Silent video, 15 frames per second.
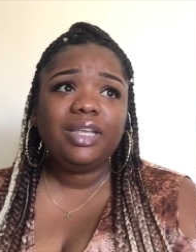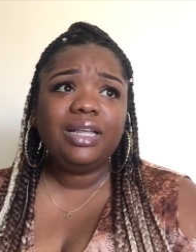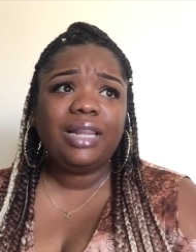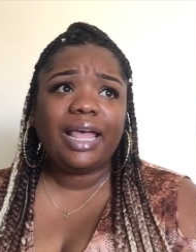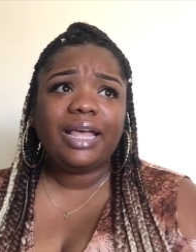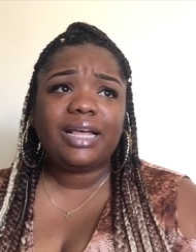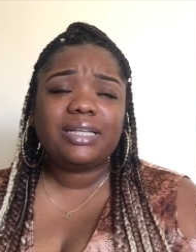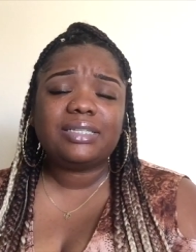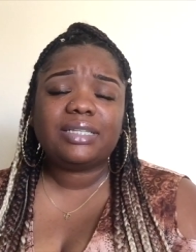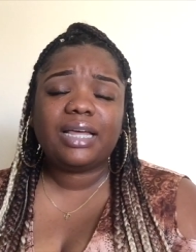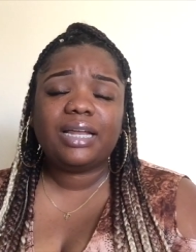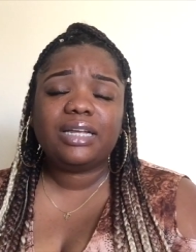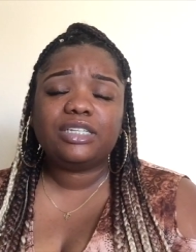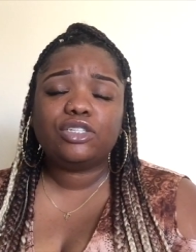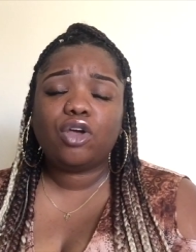Like I
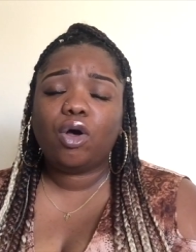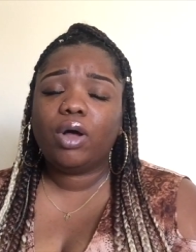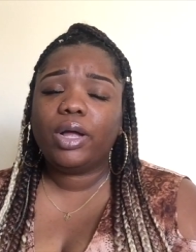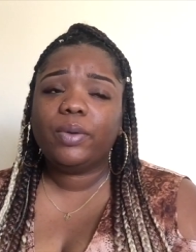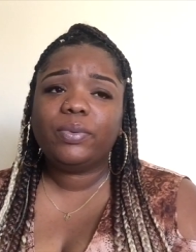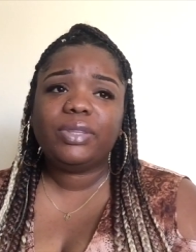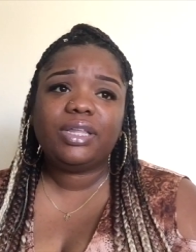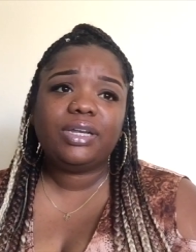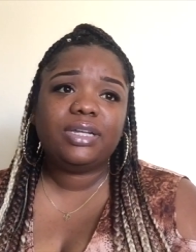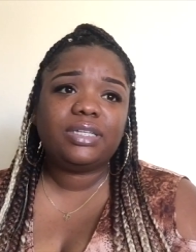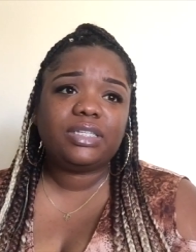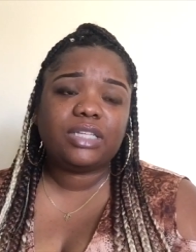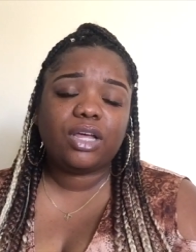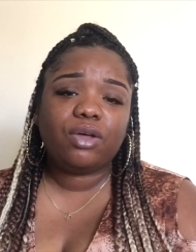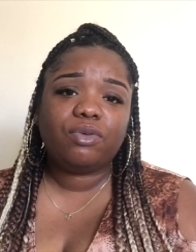said, it's hard within
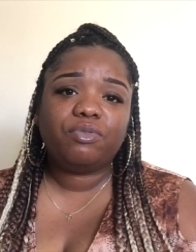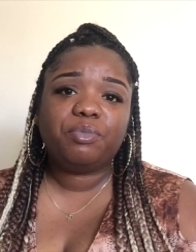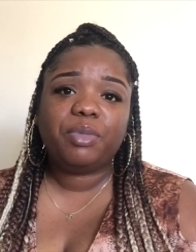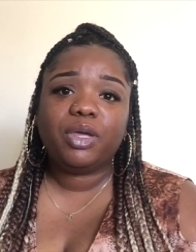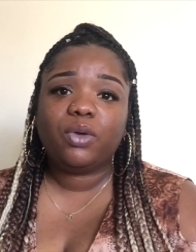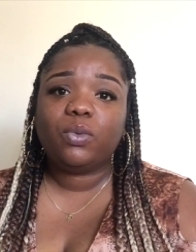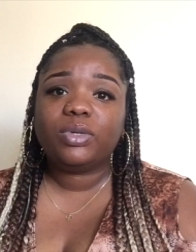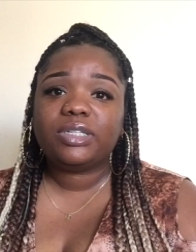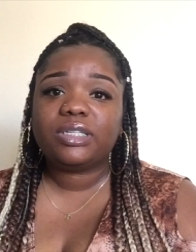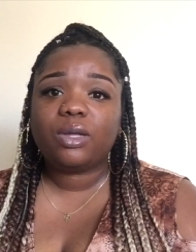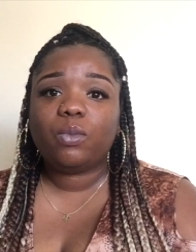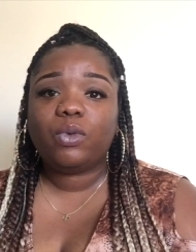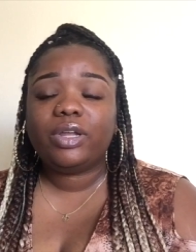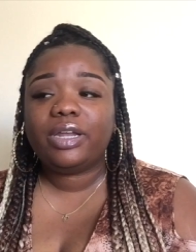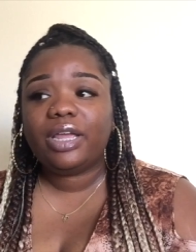itself being with
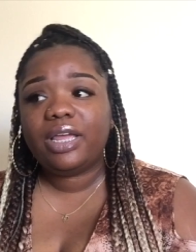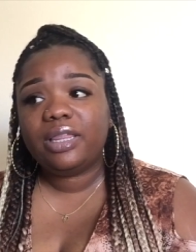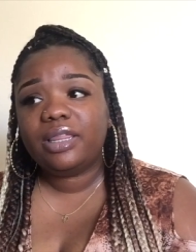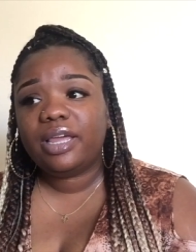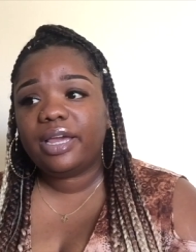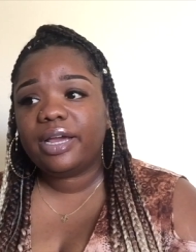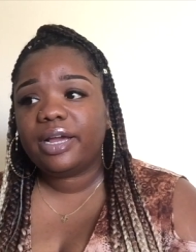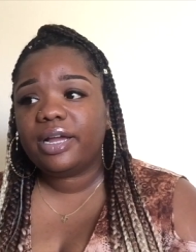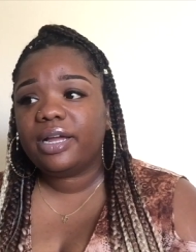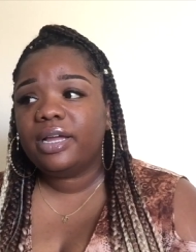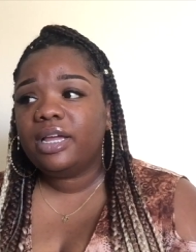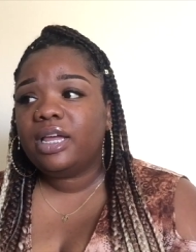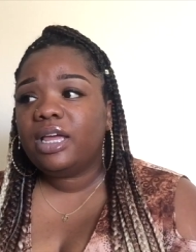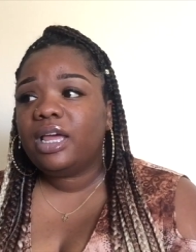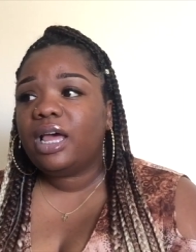someone in there.
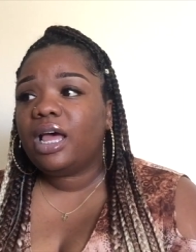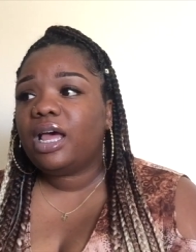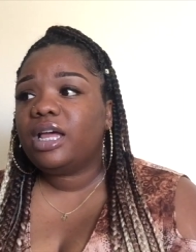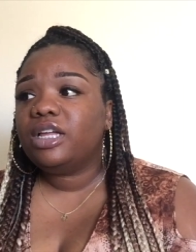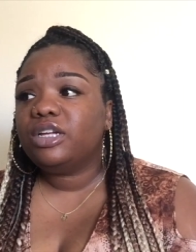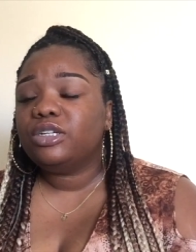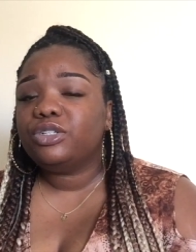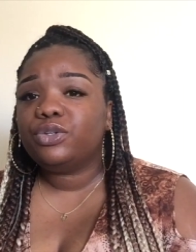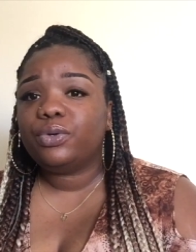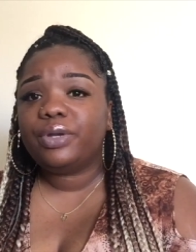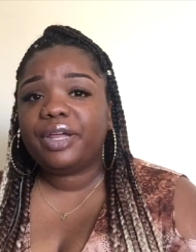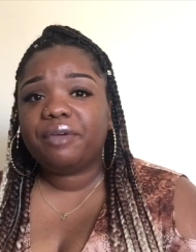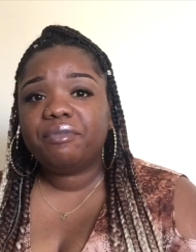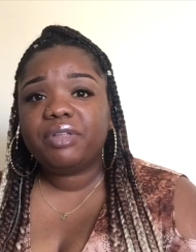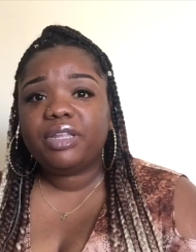You're doing
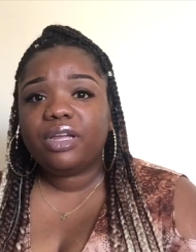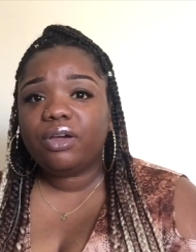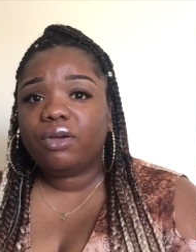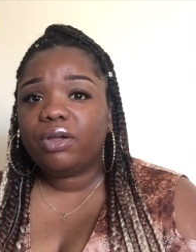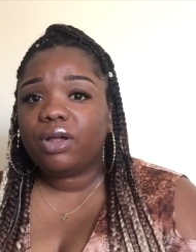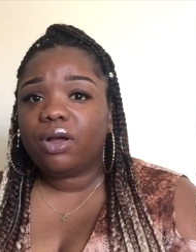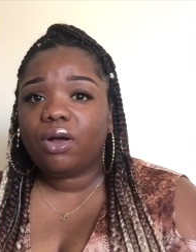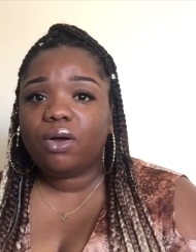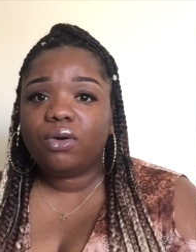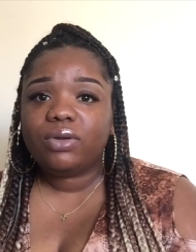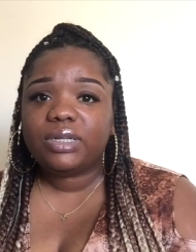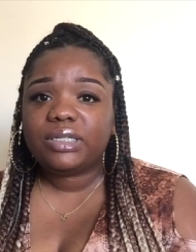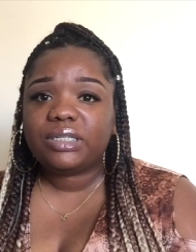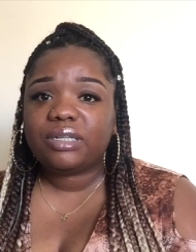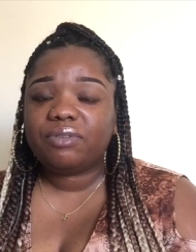everything on your own
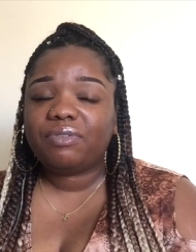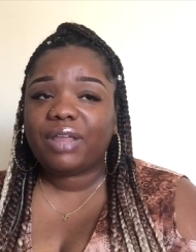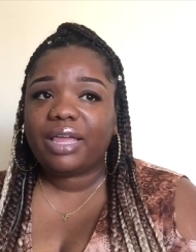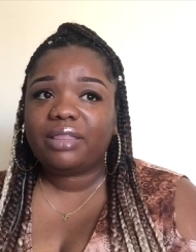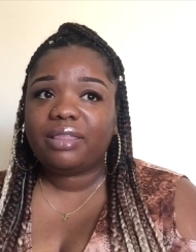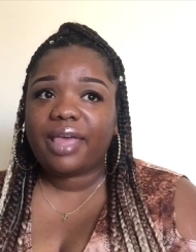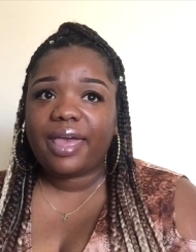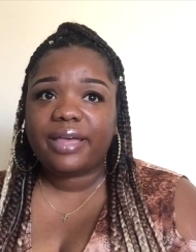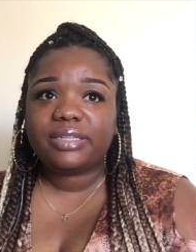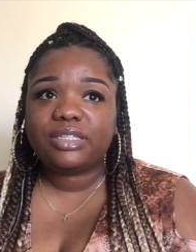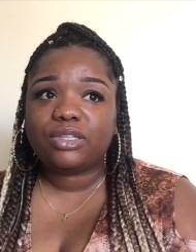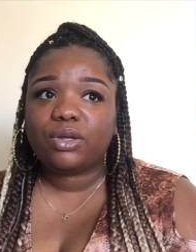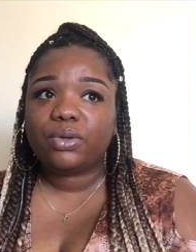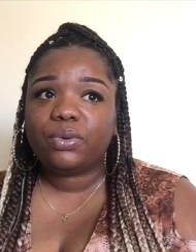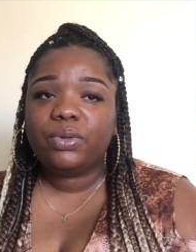and stuff like that.
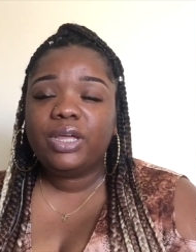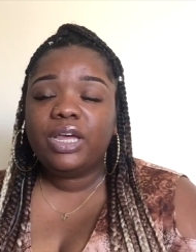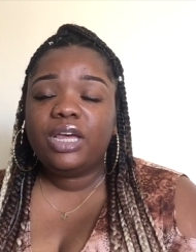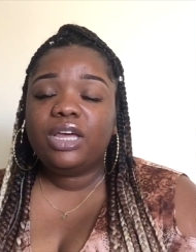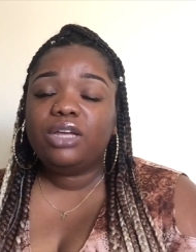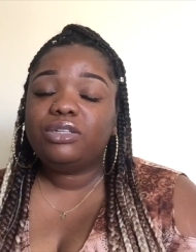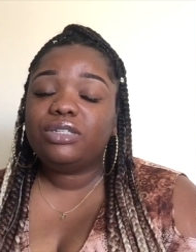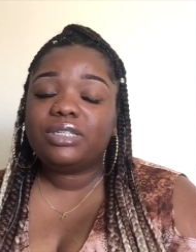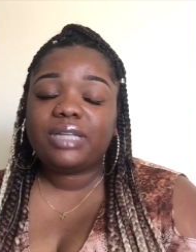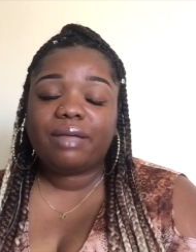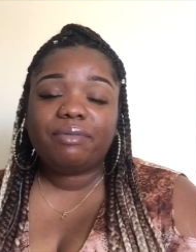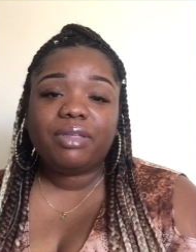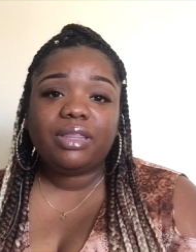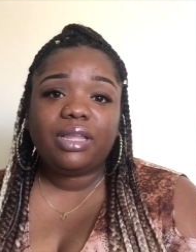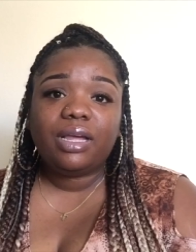So you just
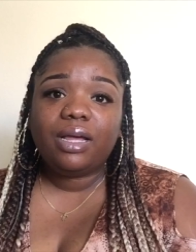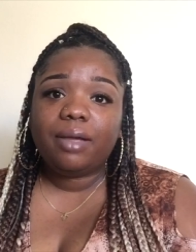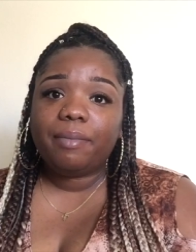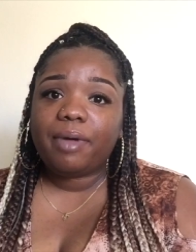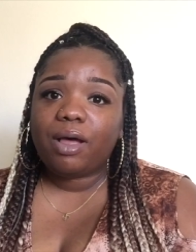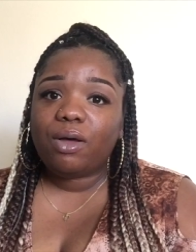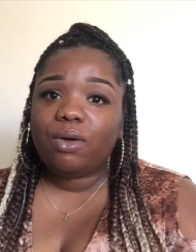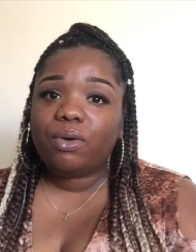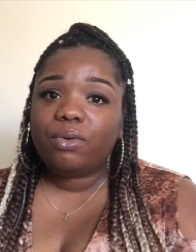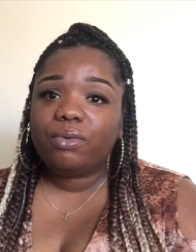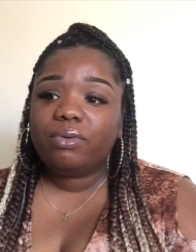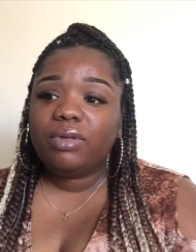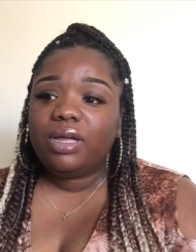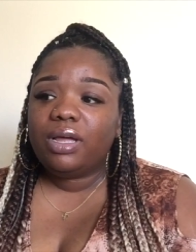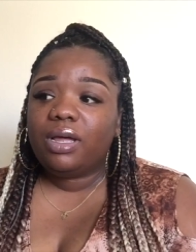have to think about
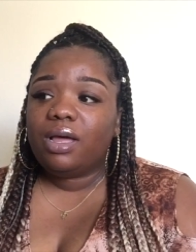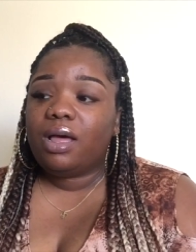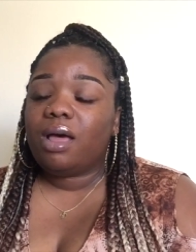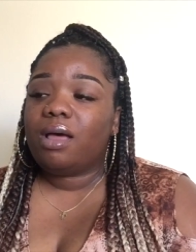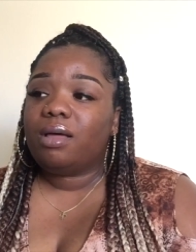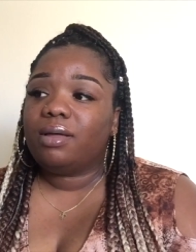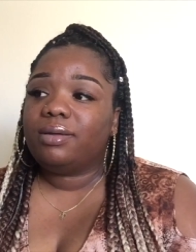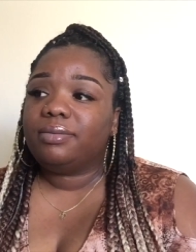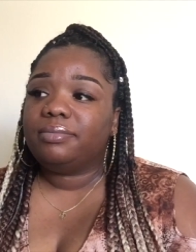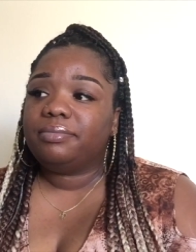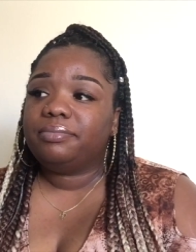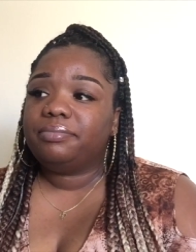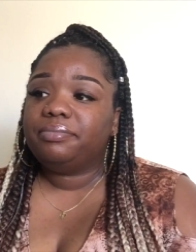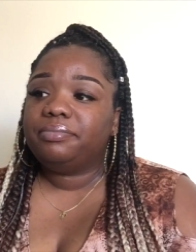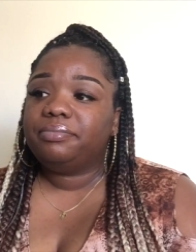
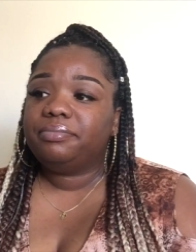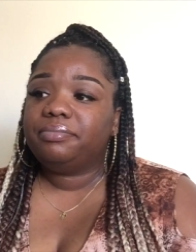um,